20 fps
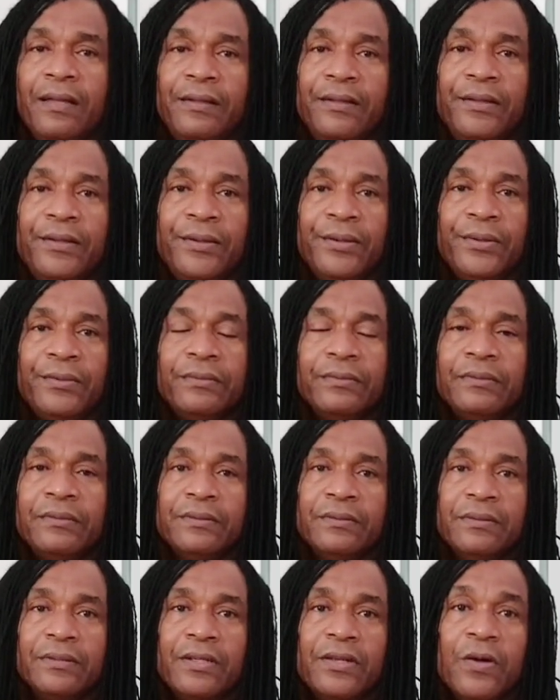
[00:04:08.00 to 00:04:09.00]
you know,
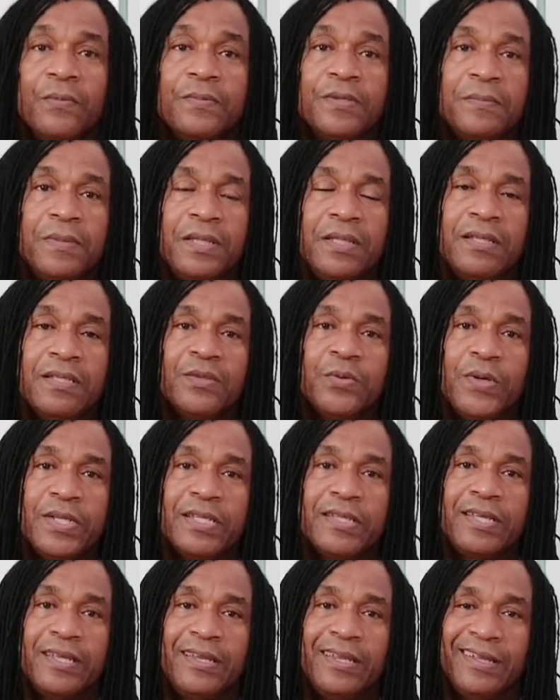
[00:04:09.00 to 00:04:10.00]
clumsily
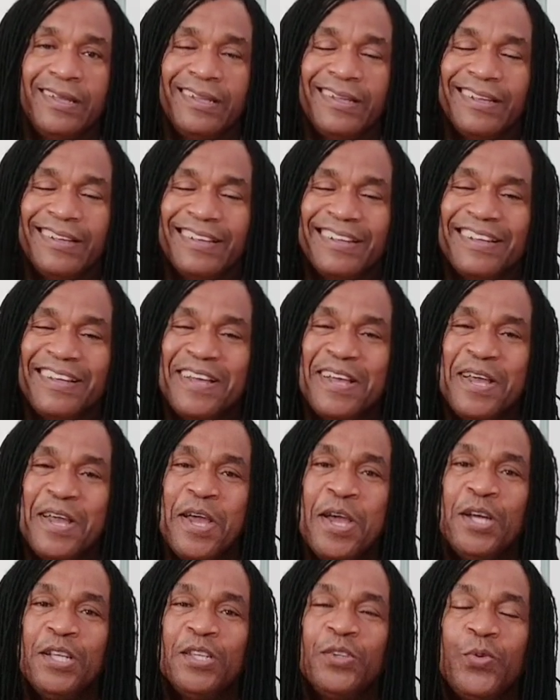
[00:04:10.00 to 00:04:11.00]
twisted
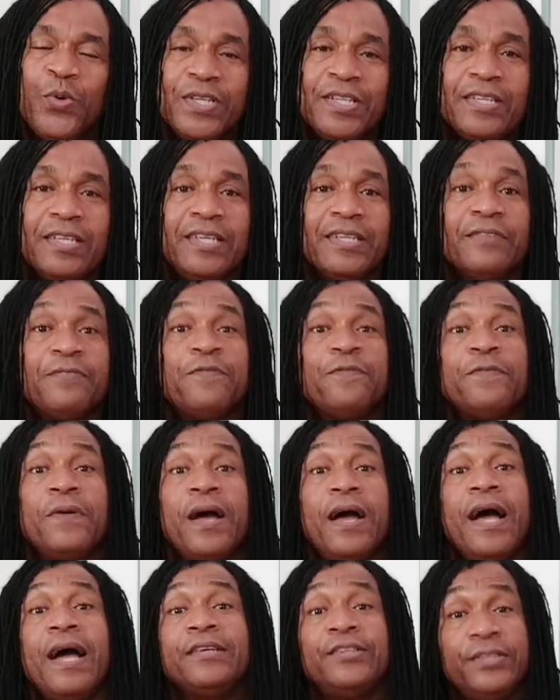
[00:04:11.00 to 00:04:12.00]
it,
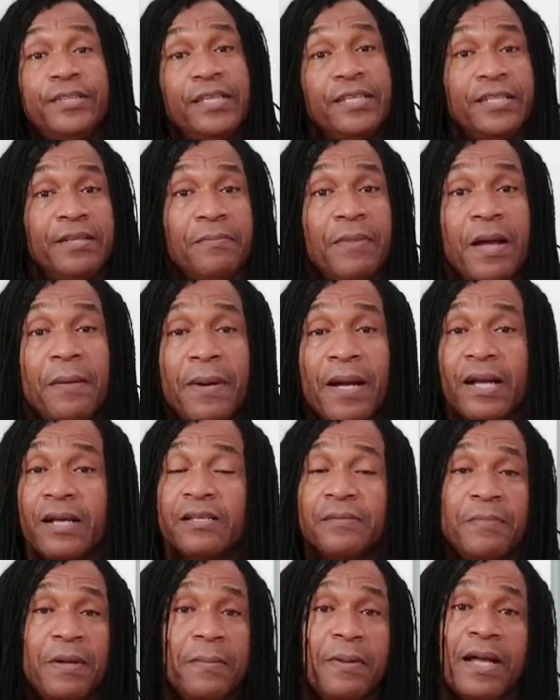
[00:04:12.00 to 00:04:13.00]
agitated my back
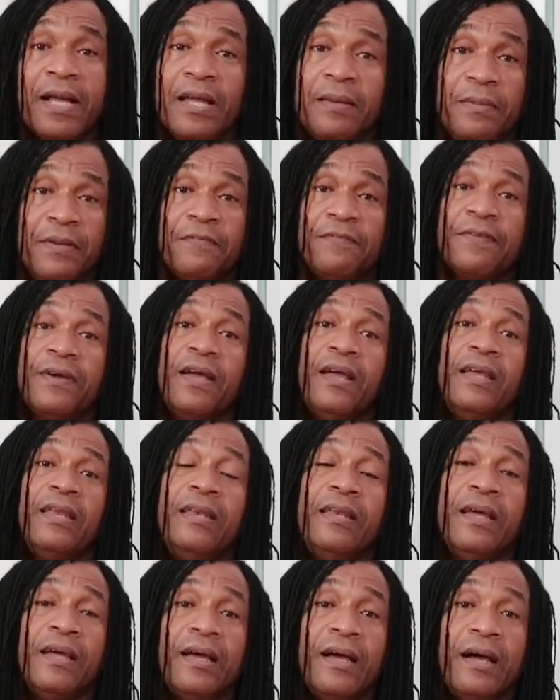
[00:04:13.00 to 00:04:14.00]
as my back identified.
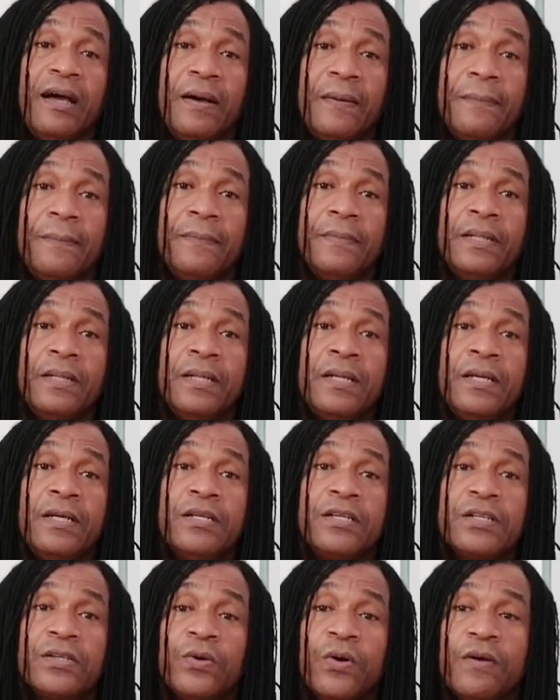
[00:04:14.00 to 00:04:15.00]

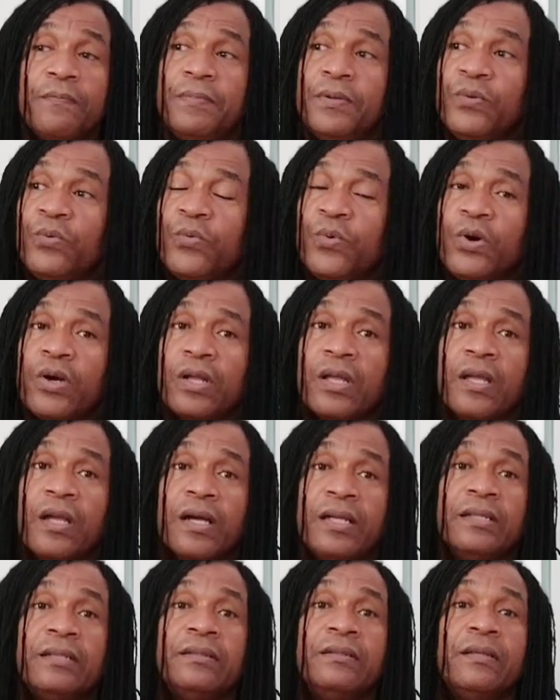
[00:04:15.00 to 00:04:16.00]
So I've been working
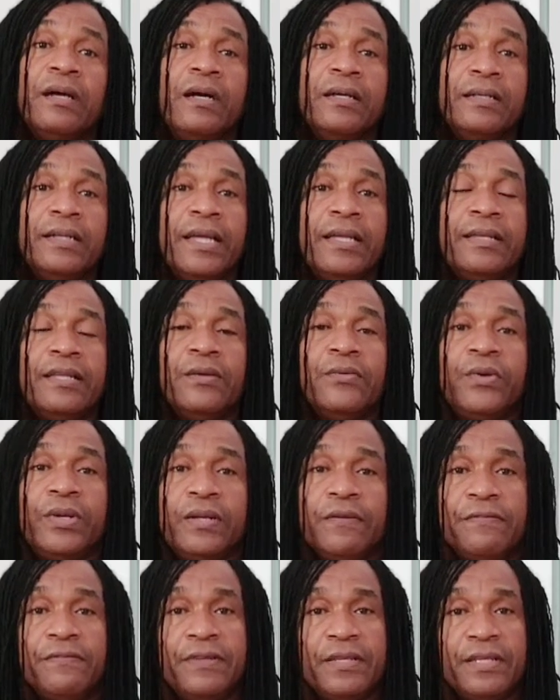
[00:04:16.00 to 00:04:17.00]
on getting rid
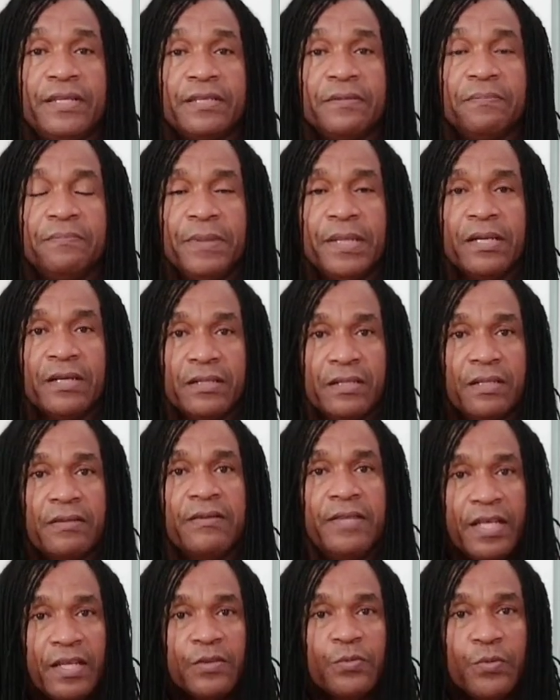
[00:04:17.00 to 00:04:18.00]
of this, because the
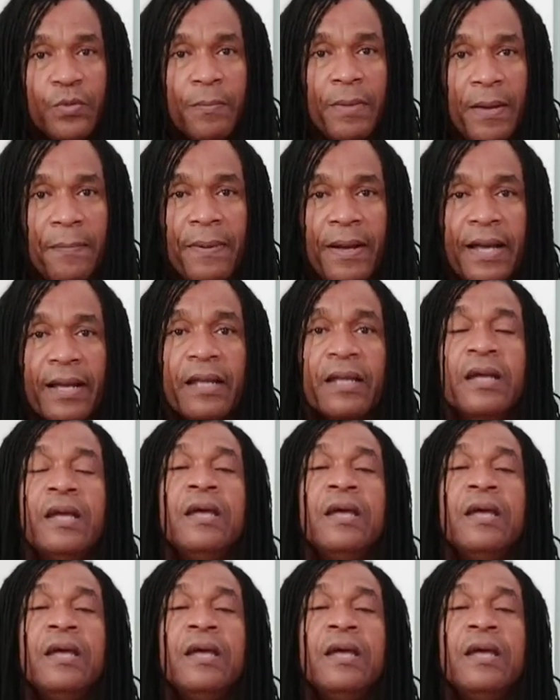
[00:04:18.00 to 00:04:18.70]
thing is with my back,